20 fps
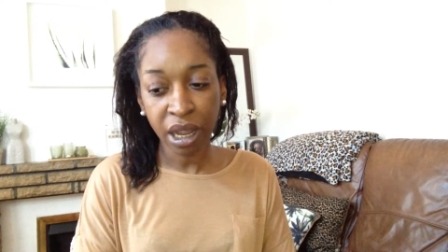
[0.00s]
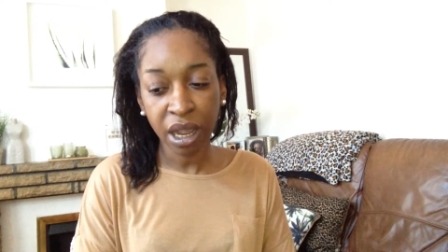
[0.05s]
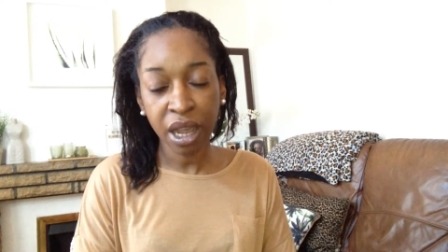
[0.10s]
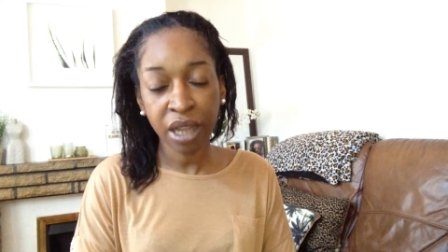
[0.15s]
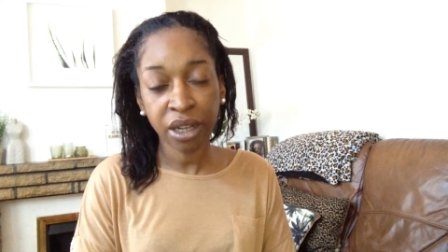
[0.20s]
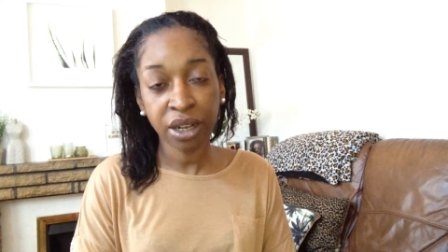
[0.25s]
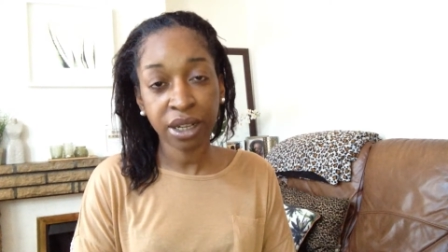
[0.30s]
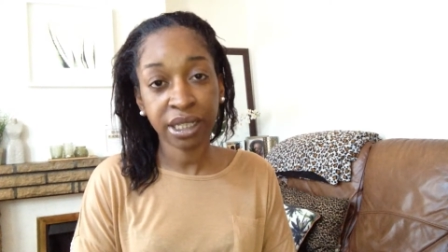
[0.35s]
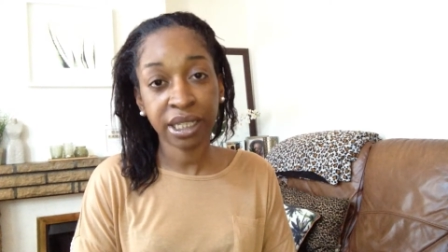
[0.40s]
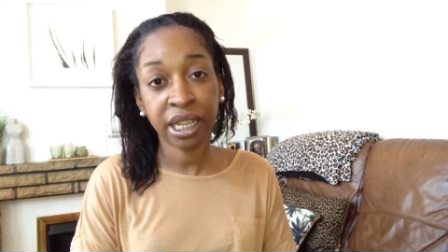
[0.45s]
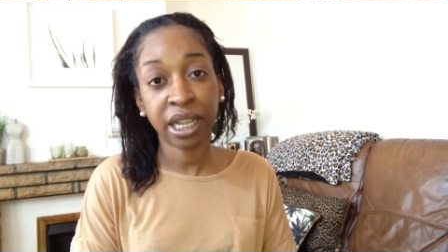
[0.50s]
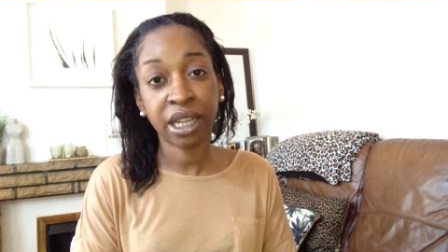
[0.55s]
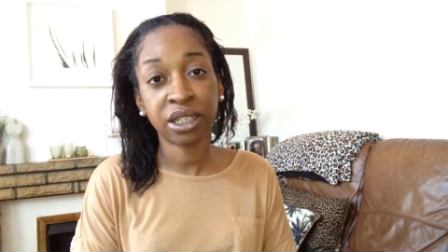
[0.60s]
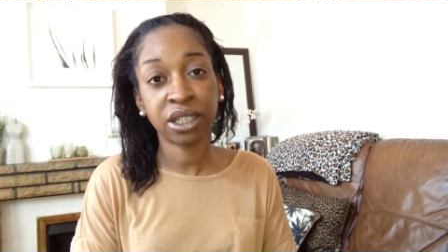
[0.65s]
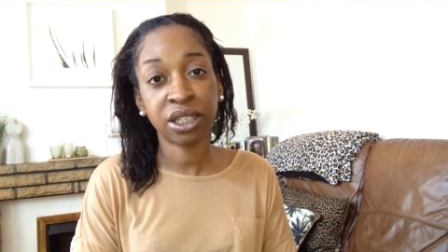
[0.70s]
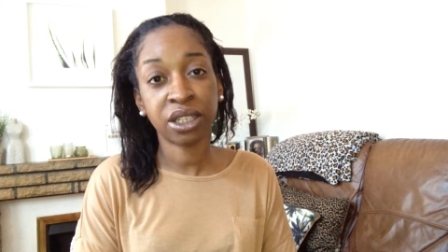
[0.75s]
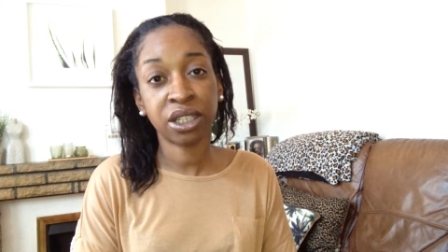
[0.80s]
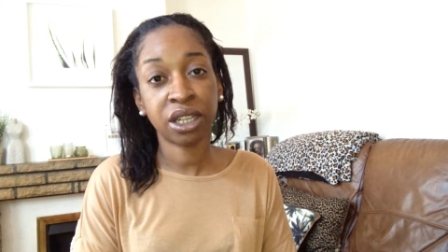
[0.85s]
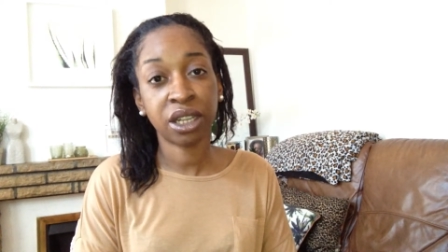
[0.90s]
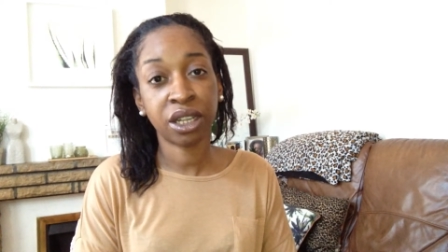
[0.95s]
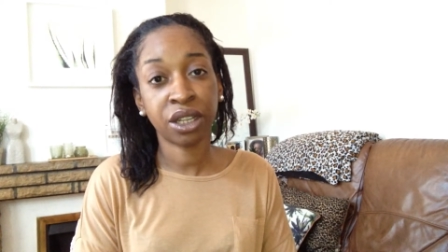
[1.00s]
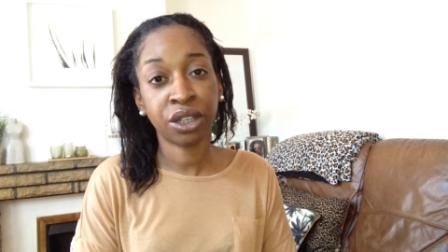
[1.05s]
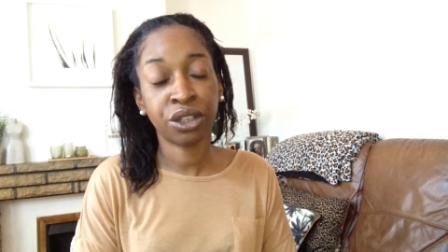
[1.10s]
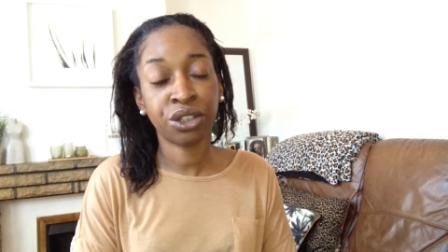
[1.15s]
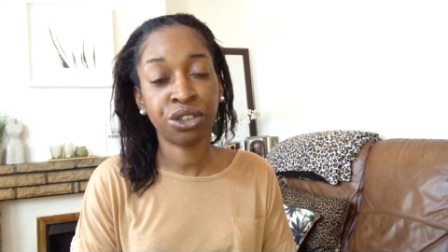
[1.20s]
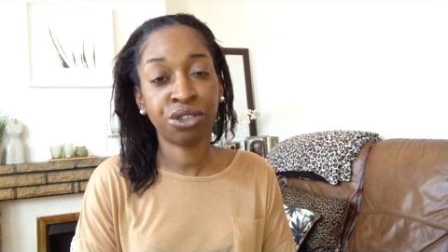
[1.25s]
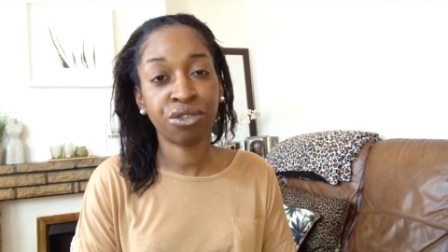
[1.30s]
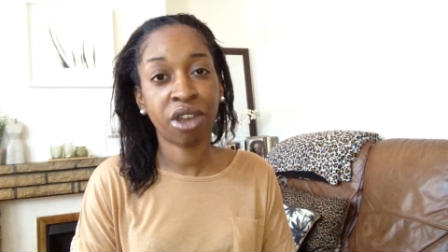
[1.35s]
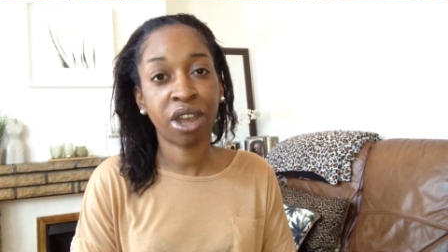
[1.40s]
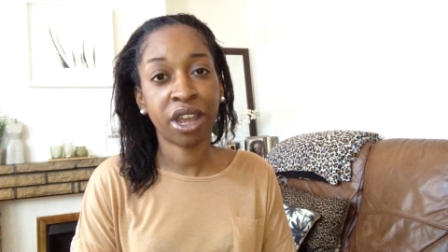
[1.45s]
and I sat under the
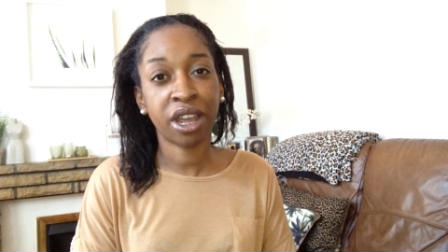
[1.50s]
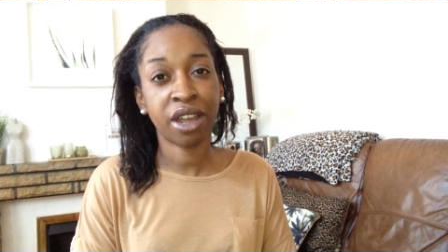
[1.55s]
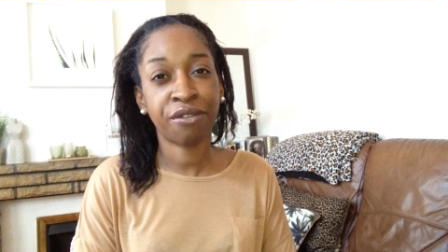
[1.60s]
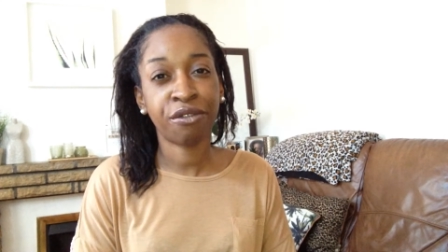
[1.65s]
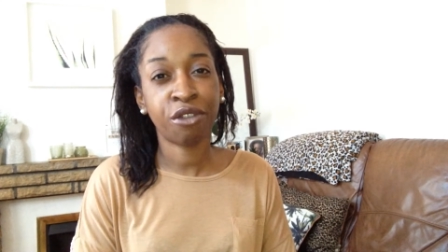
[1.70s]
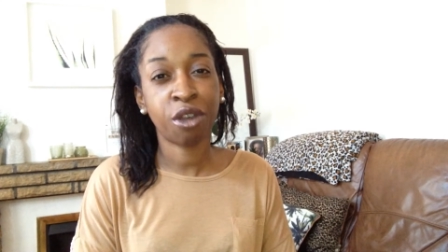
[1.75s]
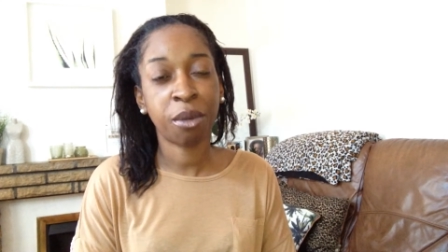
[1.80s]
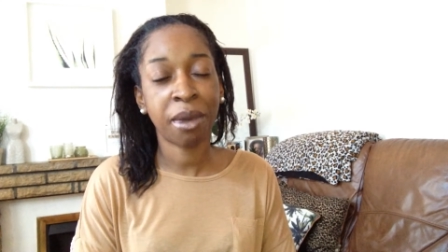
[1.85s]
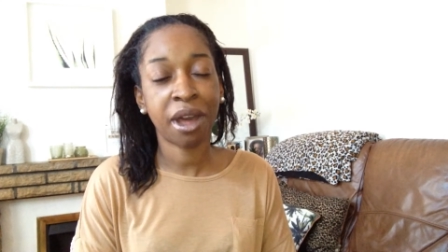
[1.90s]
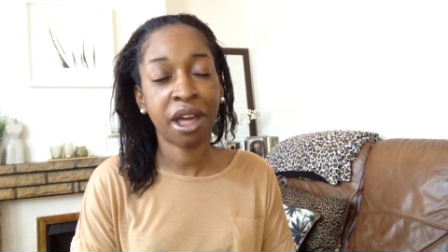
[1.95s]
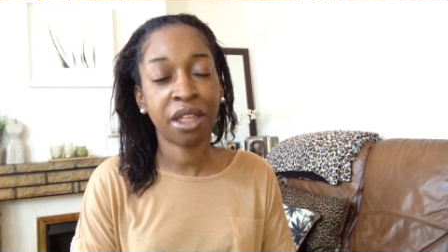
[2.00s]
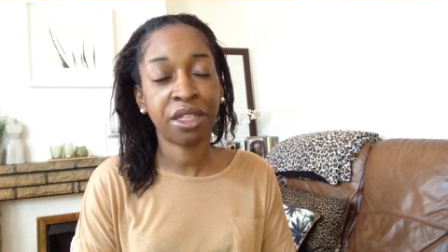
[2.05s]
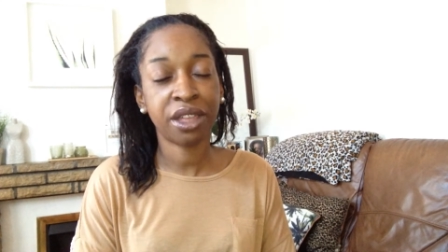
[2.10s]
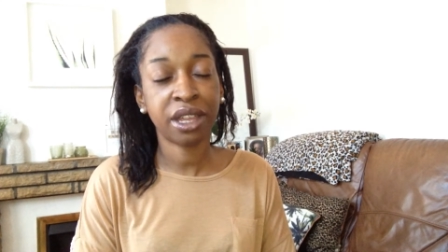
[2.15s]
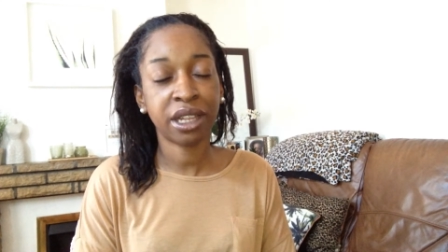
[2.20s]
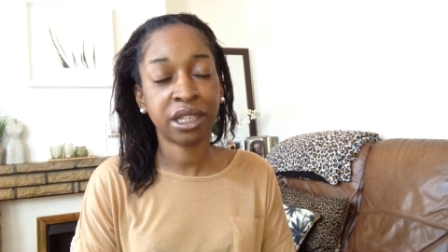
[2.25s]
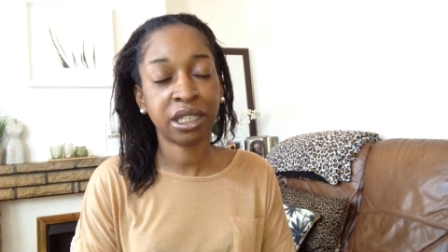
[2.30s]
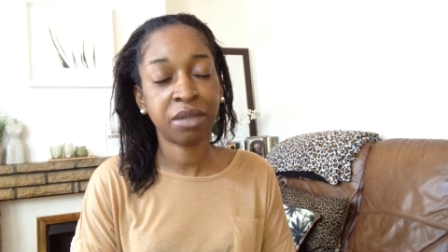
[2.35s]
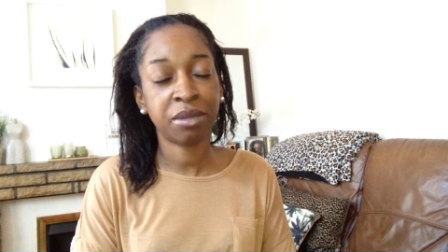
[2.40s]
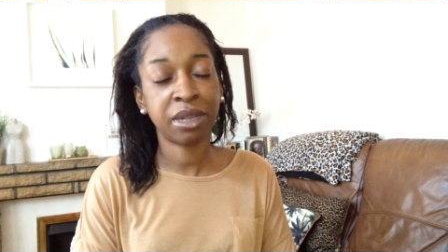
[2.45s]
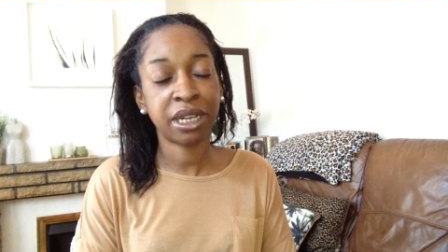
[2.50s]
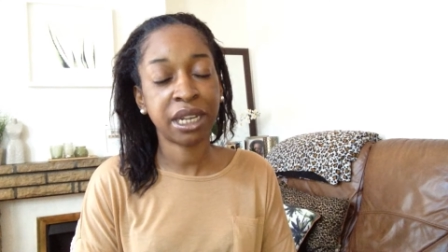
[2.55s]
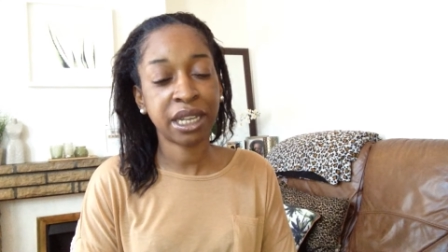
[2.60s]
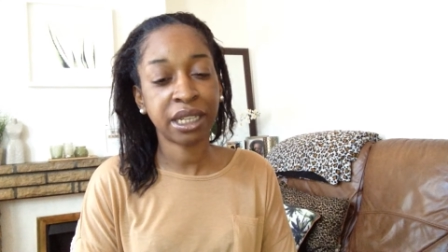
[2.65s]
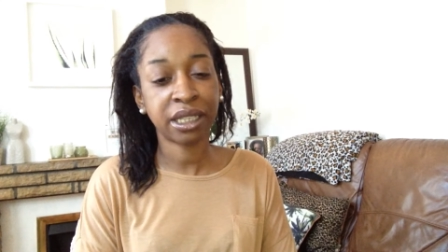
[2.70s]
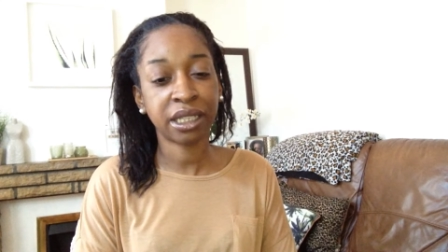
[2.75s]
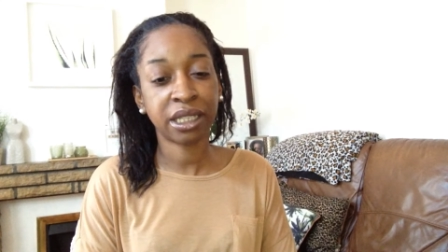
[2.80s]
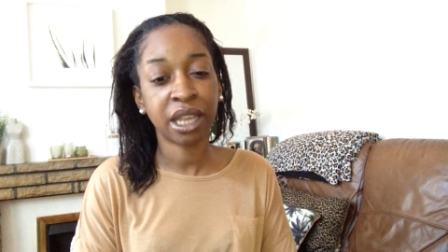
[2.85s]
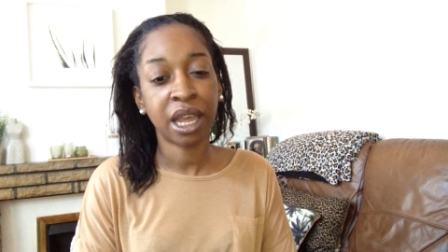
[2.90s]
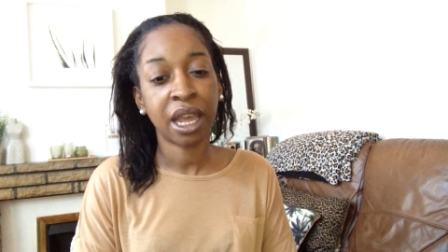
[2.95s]
hood dryer for about thirty
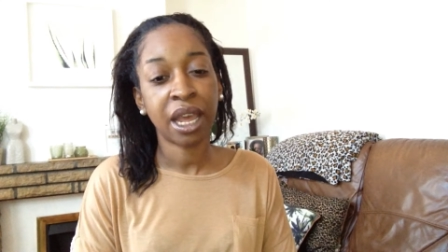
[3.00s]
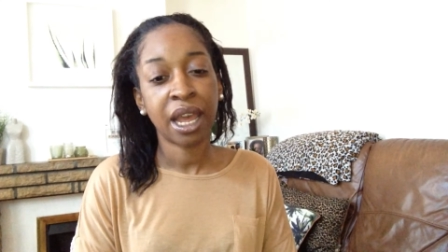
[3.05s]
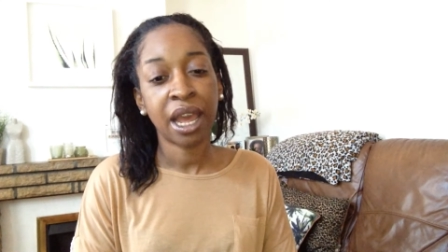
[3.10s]
minutes.